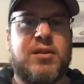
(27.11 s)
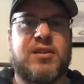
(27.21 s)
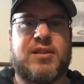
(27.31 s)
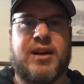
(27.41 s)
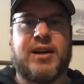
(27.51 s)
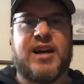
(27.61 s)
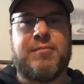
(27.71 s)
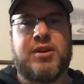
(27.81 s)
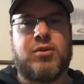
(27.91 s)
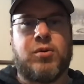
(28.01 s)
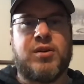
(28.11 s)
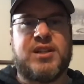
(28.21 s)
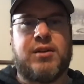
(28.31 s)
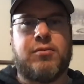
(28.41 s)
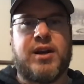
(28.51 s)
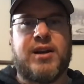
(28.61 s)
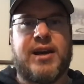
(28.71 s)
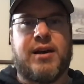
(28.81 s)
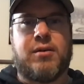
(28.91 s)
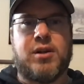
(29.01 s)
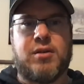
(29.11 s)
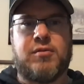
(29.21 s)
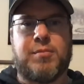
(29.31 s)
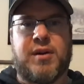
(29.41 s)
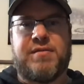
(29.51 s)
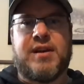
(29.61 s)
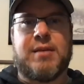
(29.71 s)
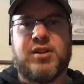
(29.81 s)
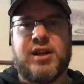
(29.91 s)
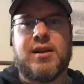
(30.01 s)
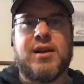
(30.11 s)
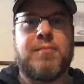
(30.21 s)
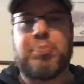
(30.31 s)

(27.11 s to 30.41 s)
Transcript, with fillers: just like I've been quarantined right now with my family.